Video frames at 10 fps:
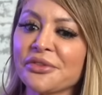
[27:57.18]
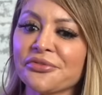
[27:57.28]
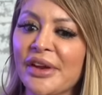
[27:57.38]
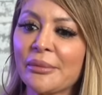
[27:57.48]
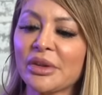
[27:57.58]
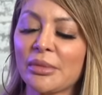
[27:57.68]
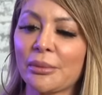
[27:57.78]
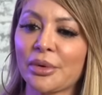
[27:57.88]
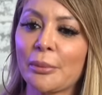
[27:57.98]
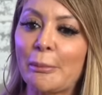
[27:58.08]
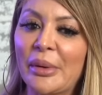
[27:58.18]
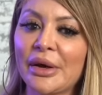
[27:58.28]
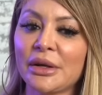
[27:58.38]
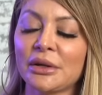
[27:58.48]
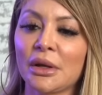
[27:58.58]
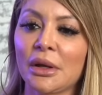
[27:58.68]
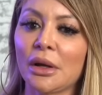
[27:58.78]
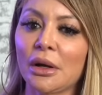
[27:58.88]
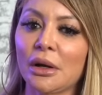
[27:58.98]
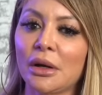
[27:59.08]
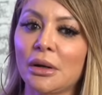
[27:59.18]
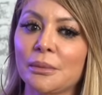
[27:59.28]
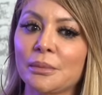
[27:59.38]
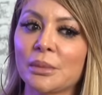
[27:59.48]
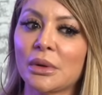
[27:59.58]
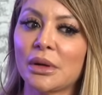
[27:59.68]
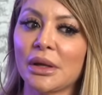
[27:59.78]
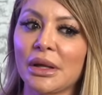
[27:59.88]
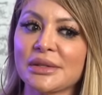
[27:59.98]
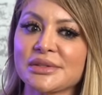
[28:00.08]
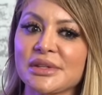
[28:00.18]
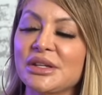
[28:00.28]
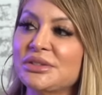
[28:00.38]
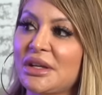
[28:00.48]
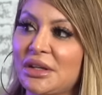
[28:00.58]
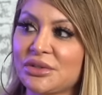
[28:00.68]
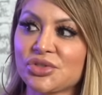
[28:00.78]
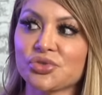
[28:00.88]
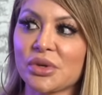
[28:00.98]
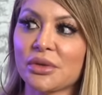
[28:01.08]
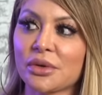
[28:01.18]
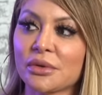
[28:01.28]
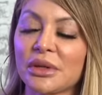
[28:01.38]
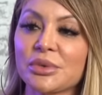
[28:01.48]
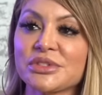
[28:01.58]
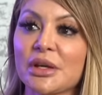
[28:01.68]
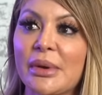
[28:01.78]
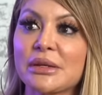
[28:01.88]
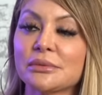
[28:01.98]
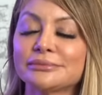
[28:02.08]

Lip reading: family member, but it's in the industry. They would tell my...